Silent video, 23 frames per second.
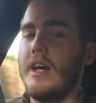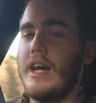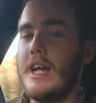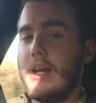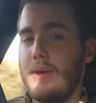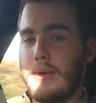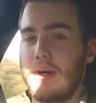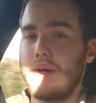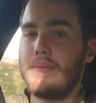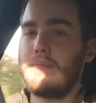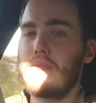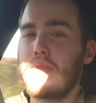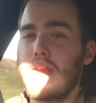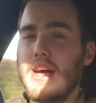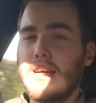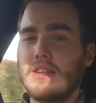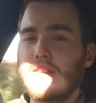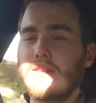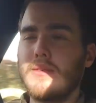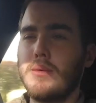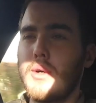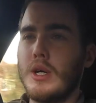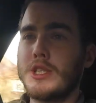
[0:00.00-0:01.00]
Anyway,
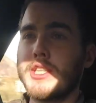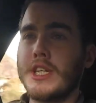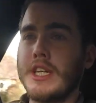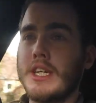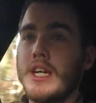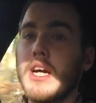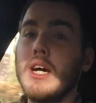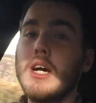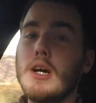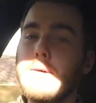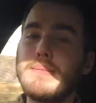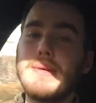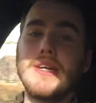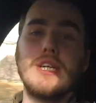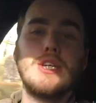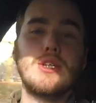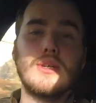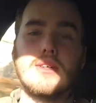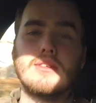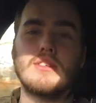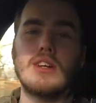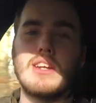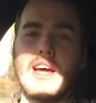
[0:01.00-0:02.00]
thanks for watching. Be
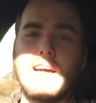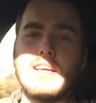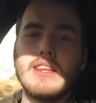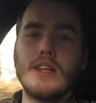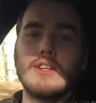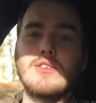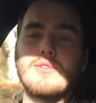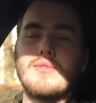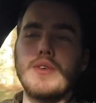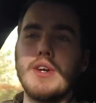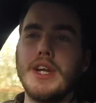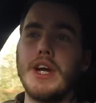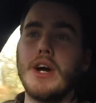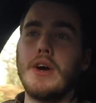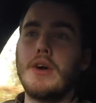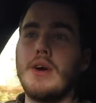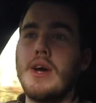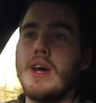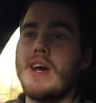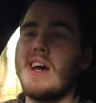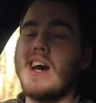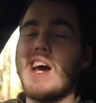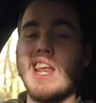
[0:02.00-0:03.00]
sure to like this video
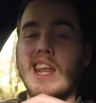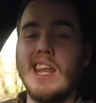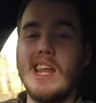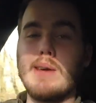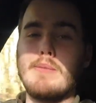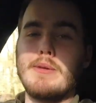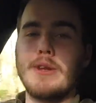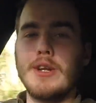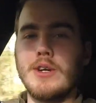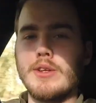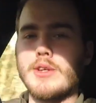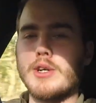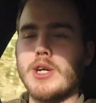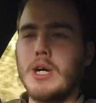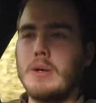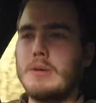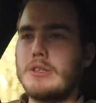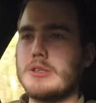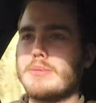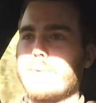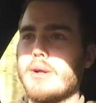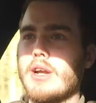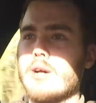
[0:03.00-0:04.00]
and let me know in the
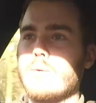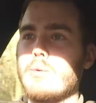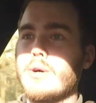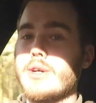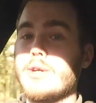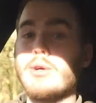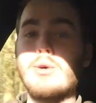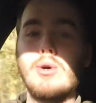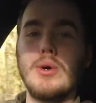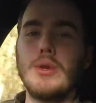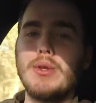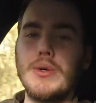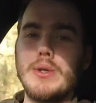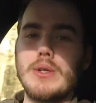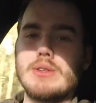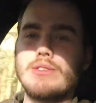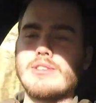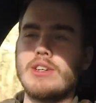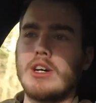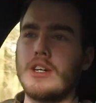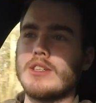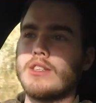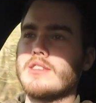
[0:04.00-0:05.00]
comments below what your
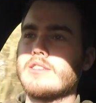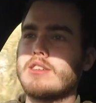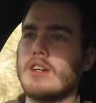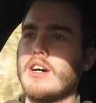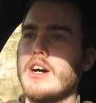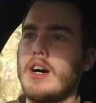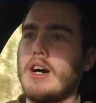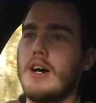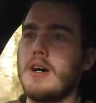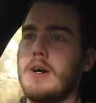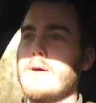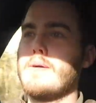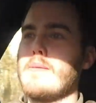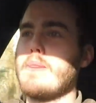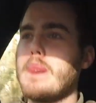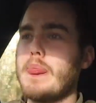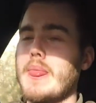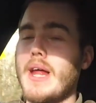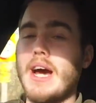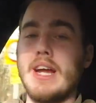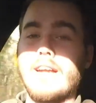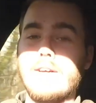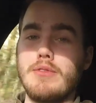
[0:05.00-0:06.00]
thoughts are in this car
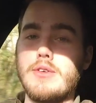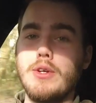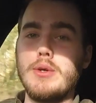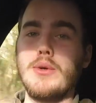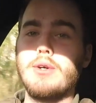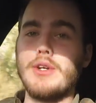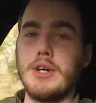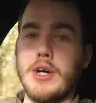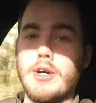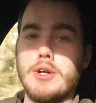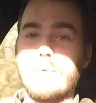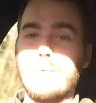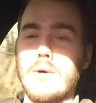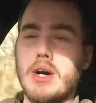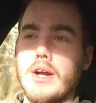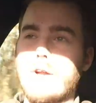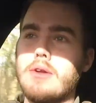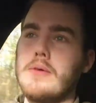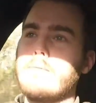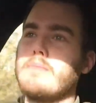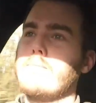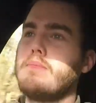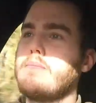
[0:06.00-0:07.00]
and if you would own
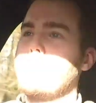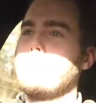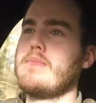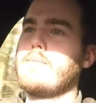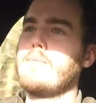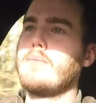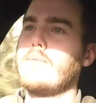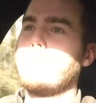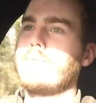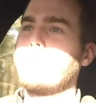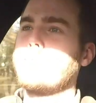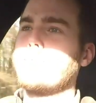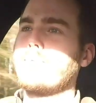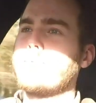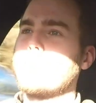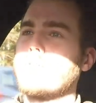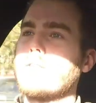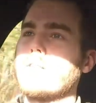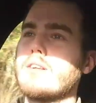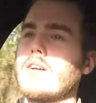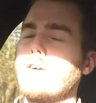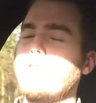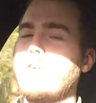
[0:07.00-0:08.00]
one.
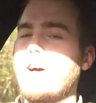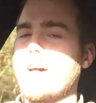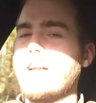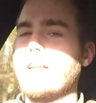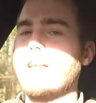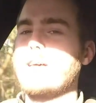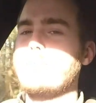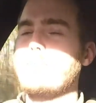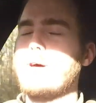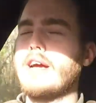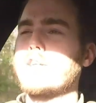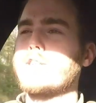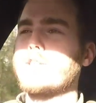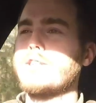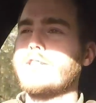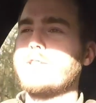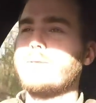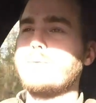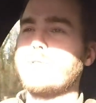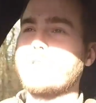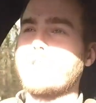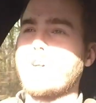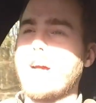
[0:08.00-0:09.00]
Finally, make sure
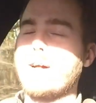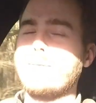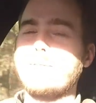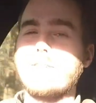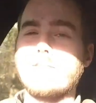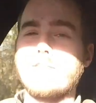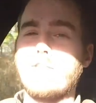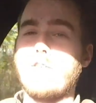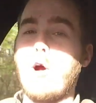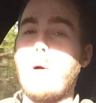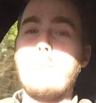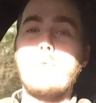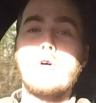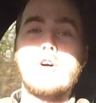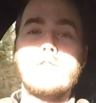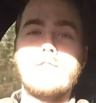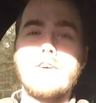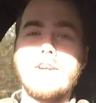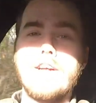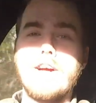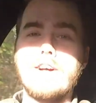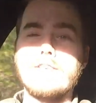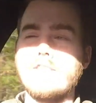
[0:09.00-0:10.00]
you're subscribed as I've got more
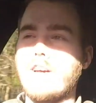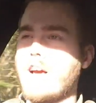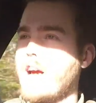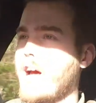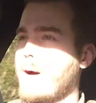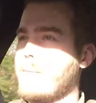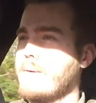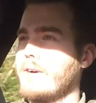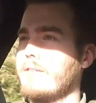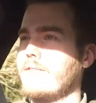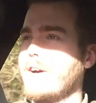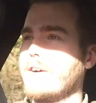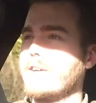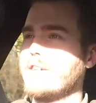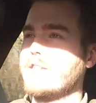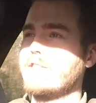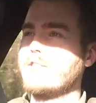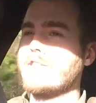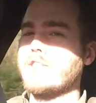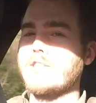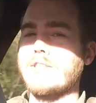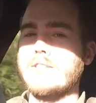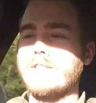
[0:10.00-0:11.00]
videos coming very
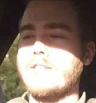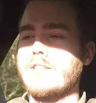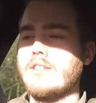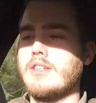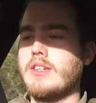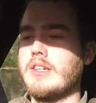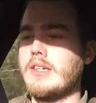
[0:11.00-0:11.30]
soon.